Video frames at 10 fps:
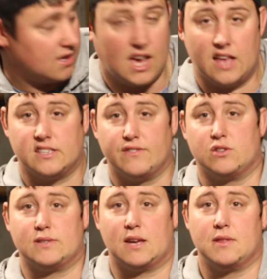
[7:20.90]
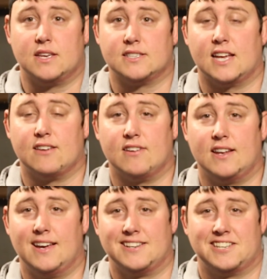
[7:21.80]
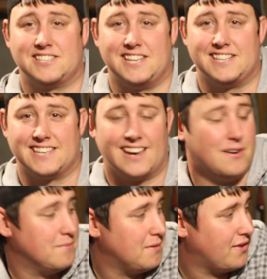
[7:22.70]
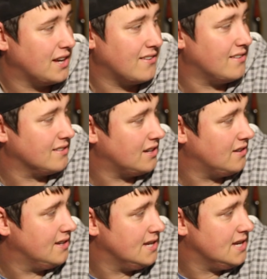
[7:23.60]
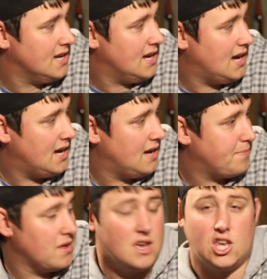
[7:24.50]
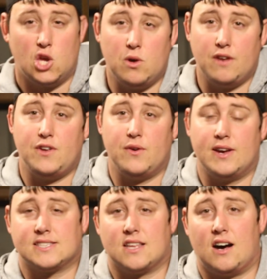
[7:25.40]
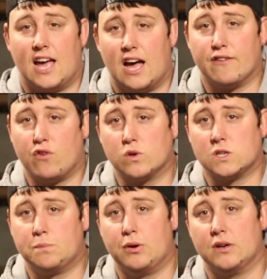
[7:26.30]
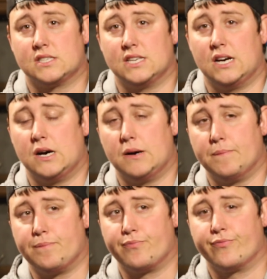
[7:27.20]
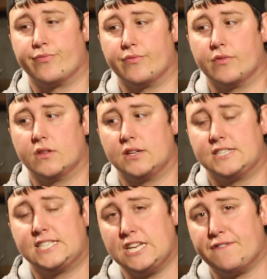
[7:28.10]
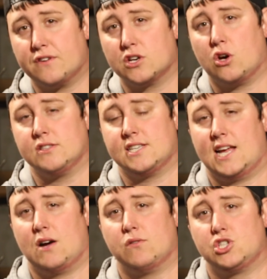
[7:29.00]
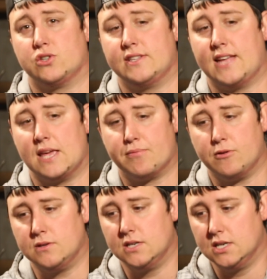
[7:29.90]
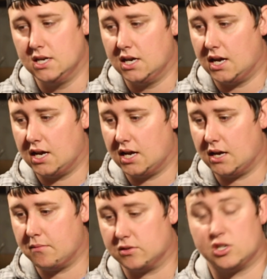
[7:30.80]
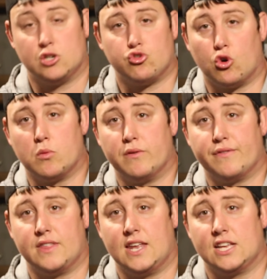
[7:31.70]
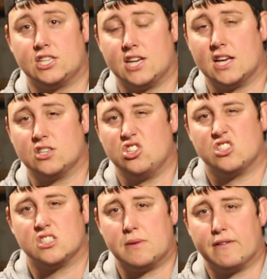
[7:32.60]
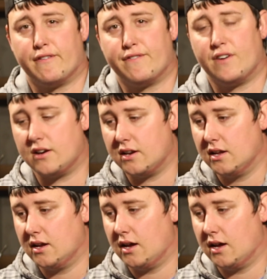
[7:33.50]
yeah, there's nothing to update with the estate really. I just need to get my finger out and go. You will have noticed that I have also put some different content out during April. Did a drawing one for the NHS, just as a bit of a fun.